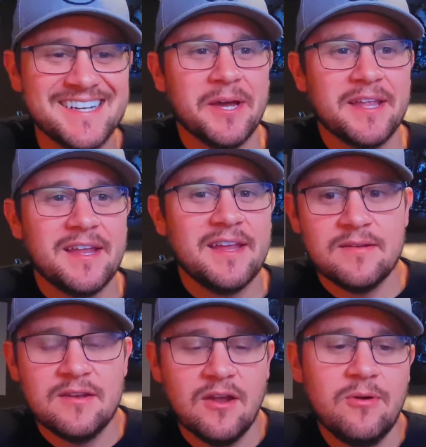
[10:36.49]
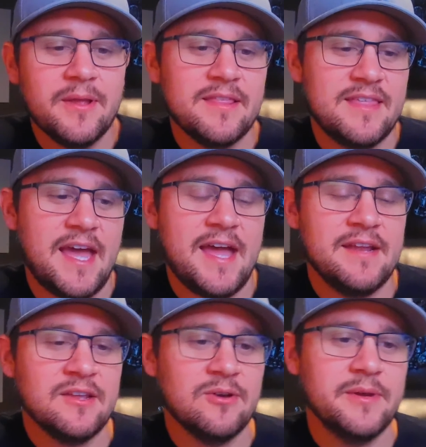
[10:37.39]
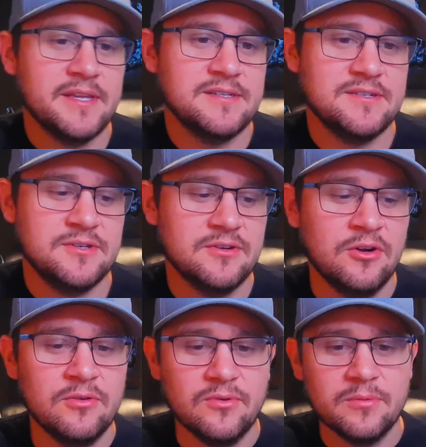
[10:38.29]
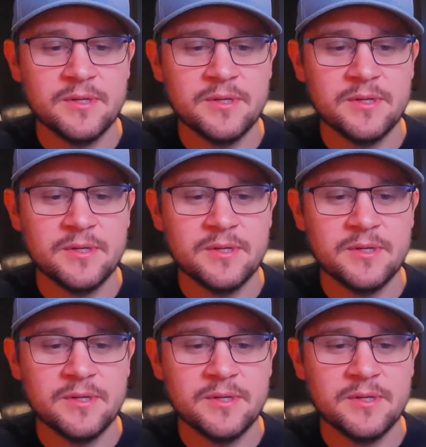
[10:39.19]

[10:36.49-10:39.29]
But knowing that and going into dirt oval,